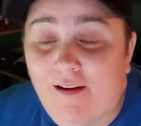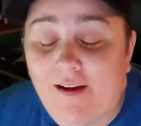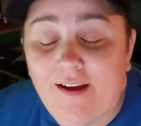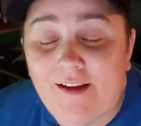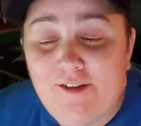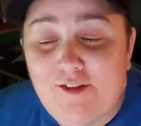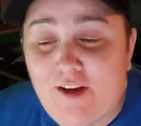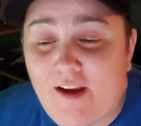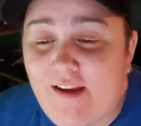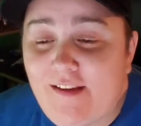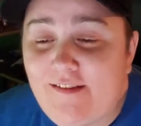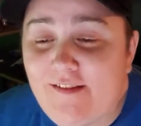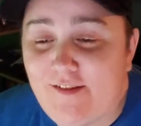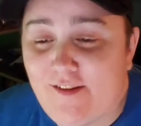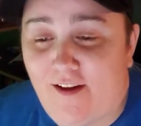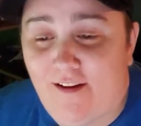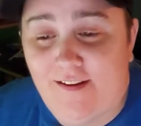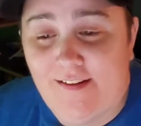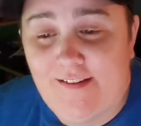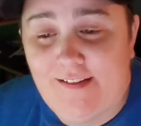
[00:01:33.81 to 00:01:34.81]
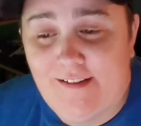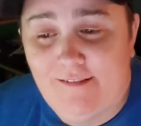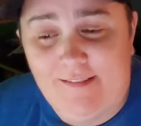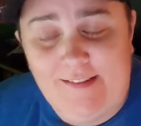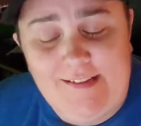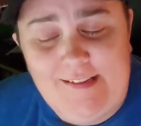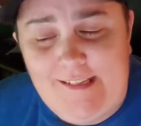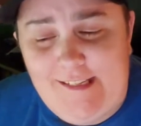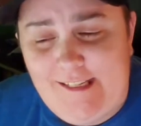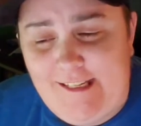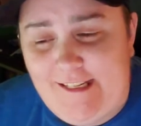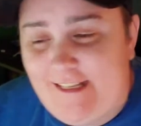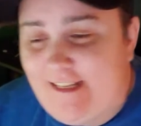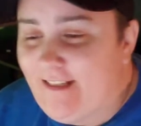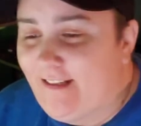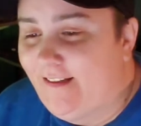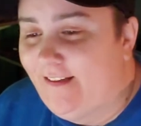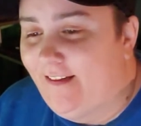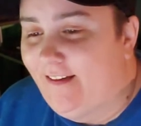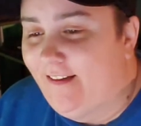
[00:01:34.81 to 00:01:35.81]
chainsaw, dearest?
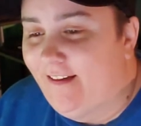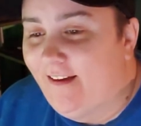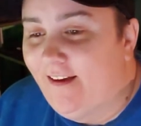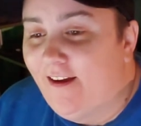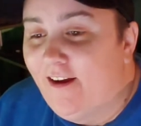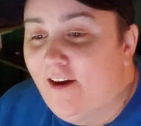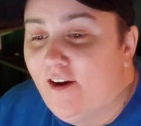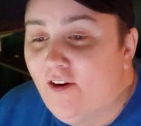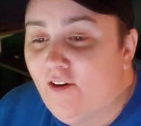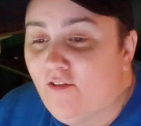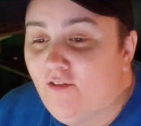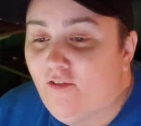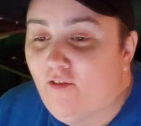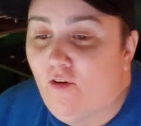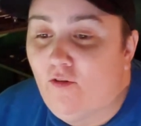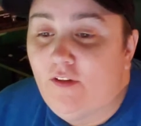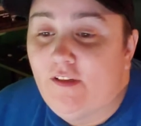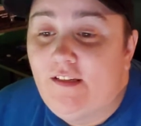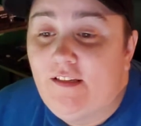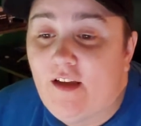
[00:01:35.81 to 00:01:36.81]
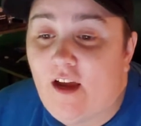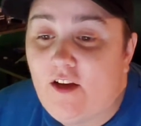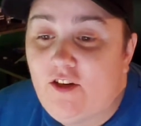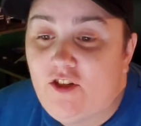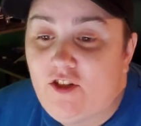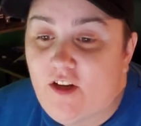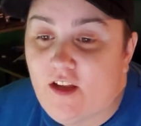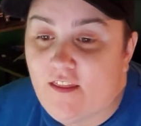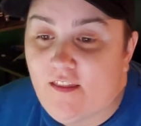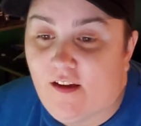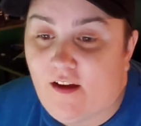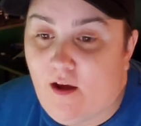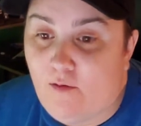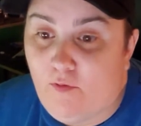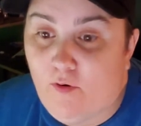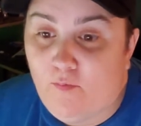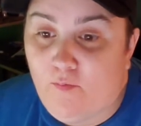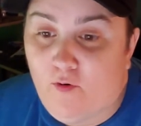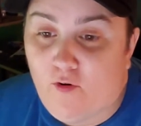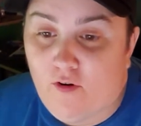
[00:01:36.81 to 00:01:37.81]
Crowley nudged the
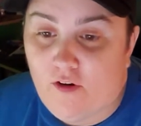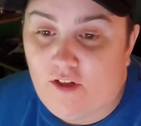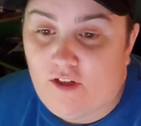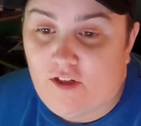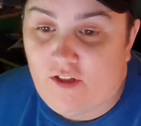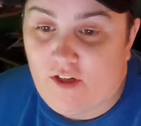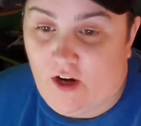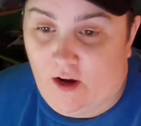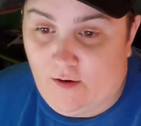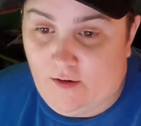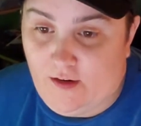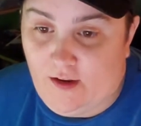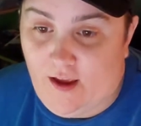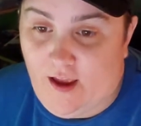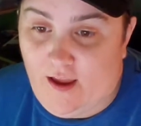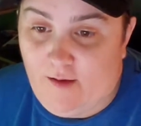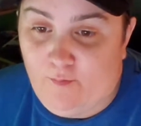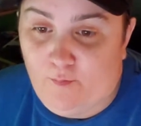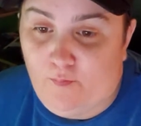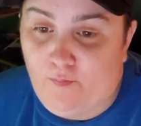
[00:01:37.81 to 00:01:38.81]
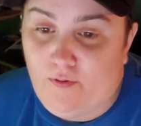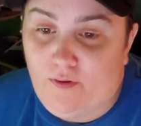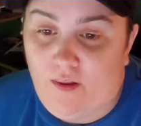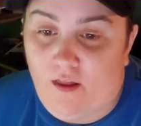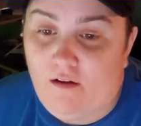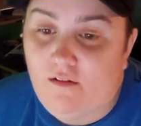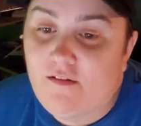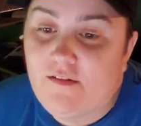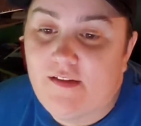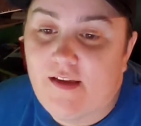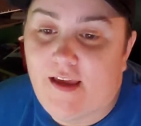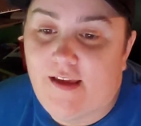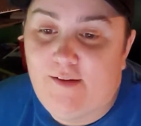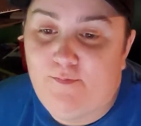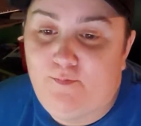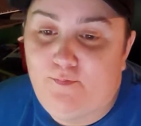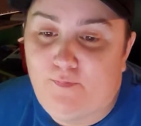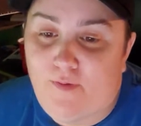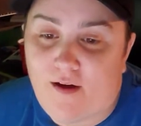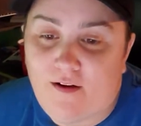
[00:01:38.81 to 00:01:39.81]
cupboard door shut and plunked
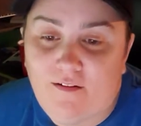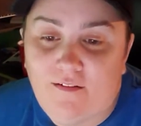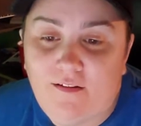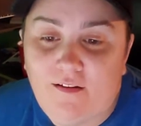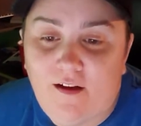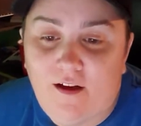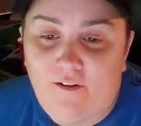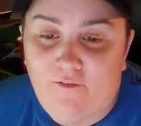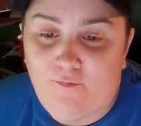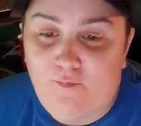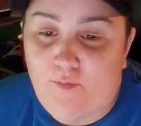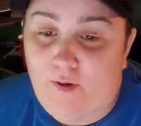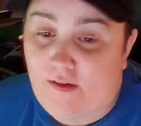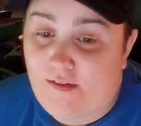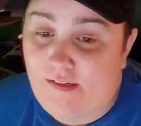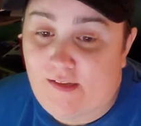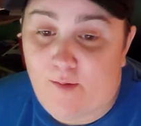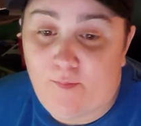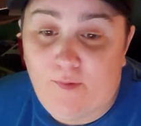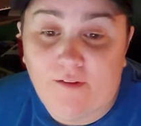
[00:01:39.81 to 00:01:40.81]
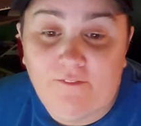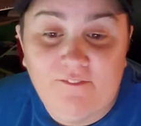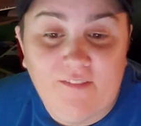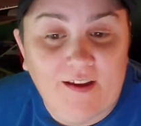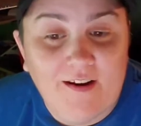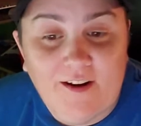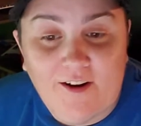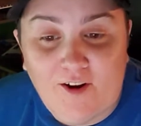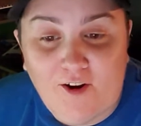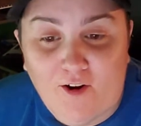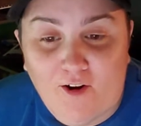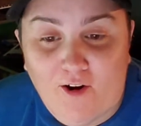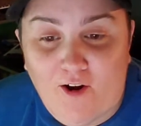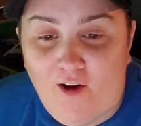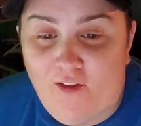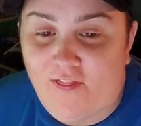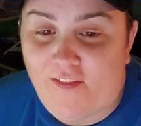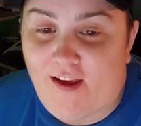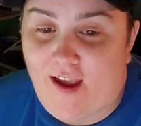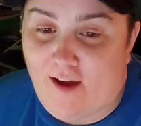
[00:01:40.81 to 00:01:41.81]
a bottle of balsamic vinegar
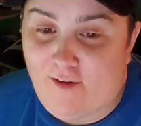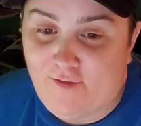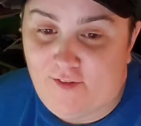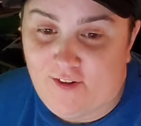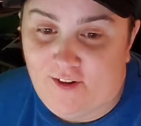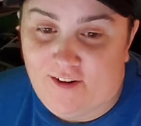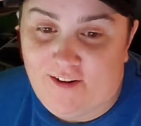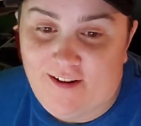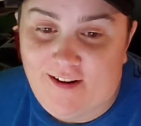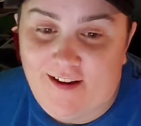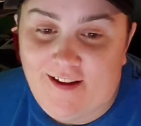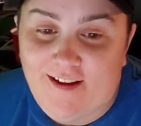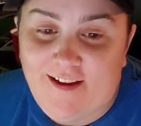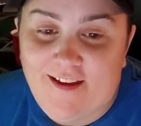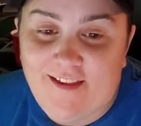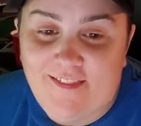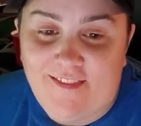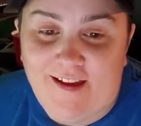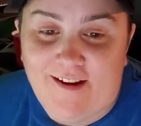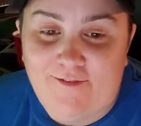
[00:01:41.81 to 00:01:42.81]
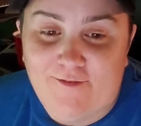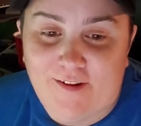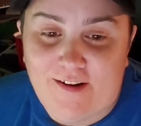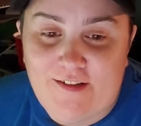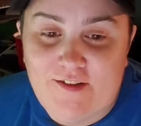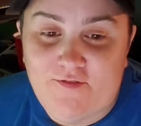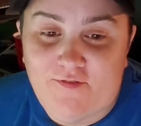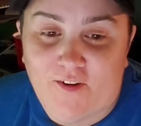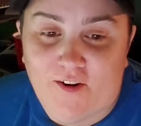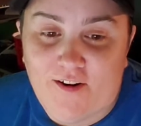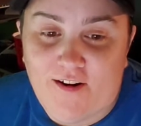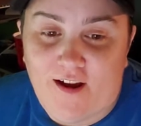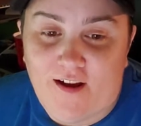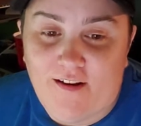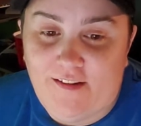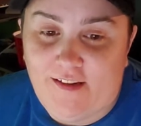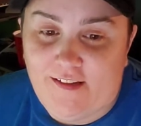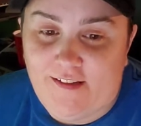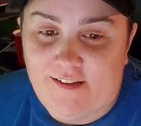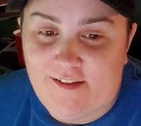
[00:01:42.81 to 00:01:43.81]
on the counter, then reached for an
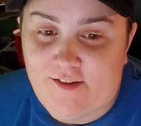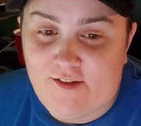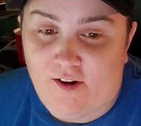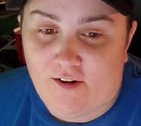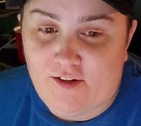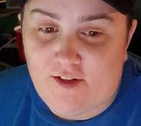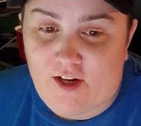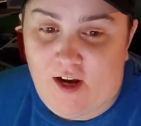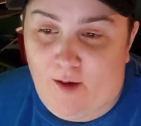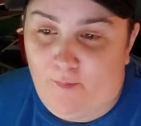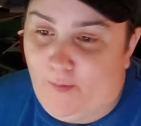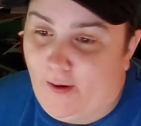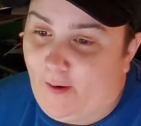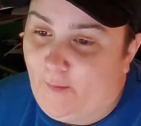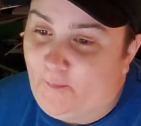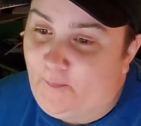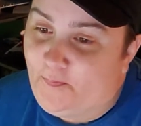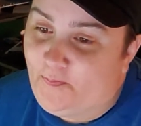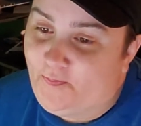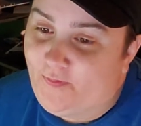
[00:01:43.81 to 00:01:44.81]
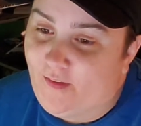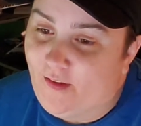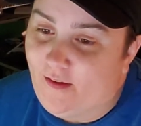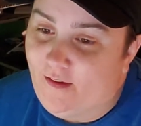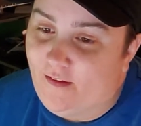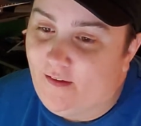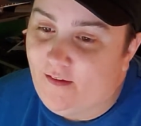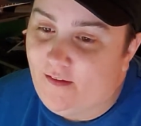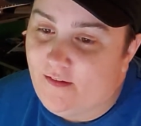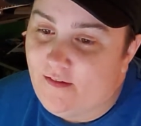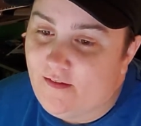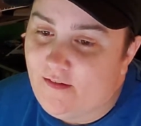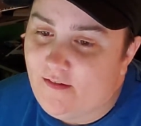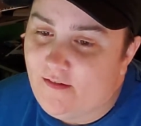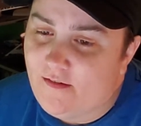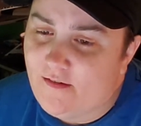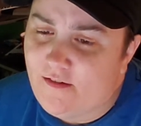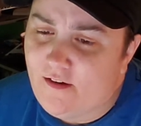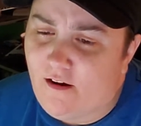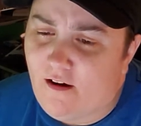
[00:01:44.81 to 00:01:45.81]
onion to start chopping.
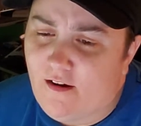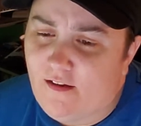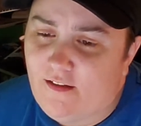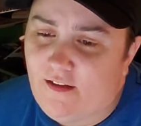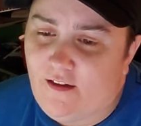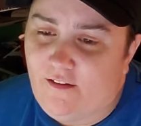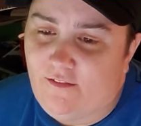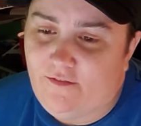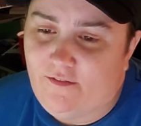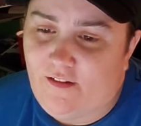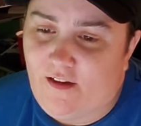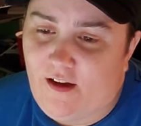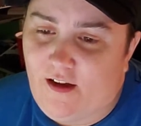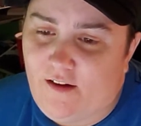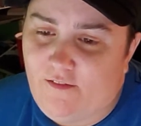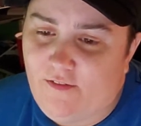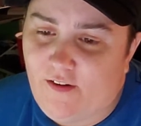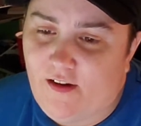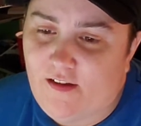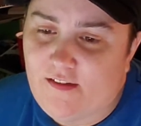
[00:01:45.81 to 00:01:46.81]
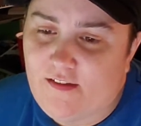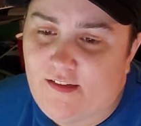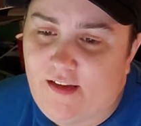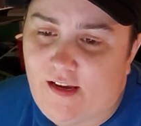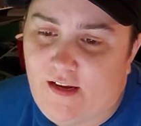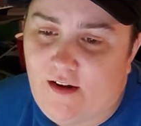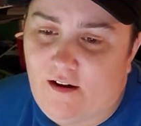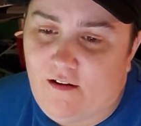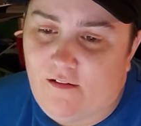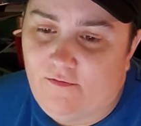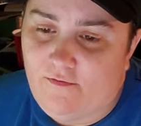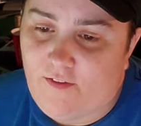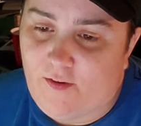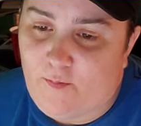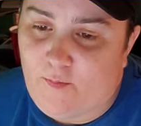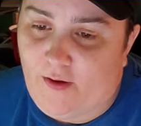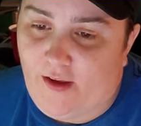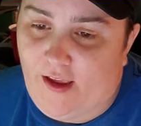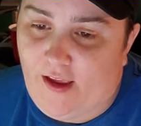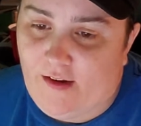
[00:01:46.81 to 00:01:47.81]
Sorry, love. I forgot to take it off
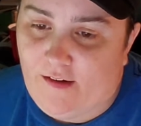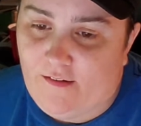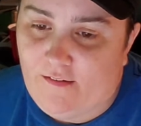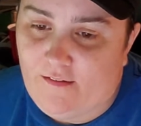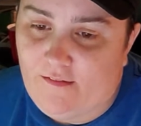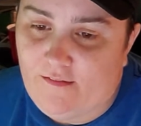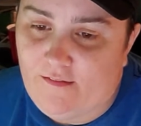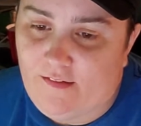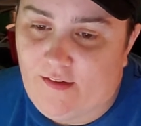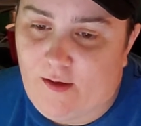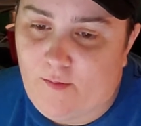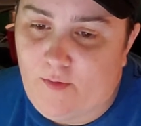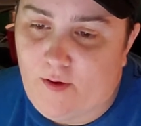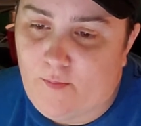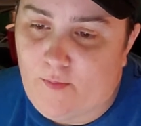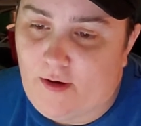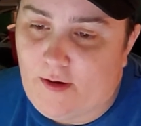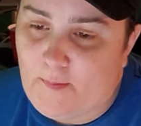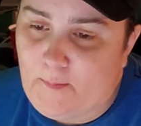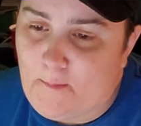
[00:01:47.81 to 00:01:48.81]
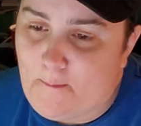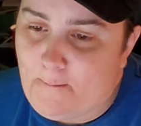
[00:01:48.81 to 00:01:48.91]
him again. Give me a minute.